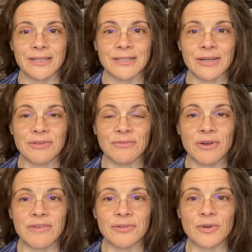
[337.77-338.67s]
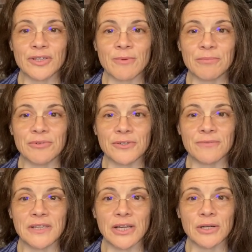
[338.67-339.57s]
So if you haven't watched my previous
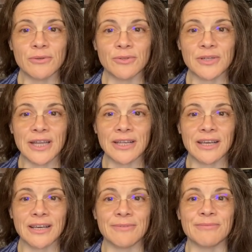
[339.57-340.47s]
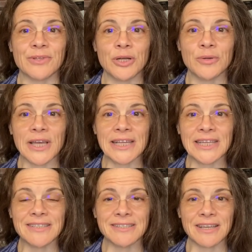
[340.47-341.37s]
video, you can uh, look at it.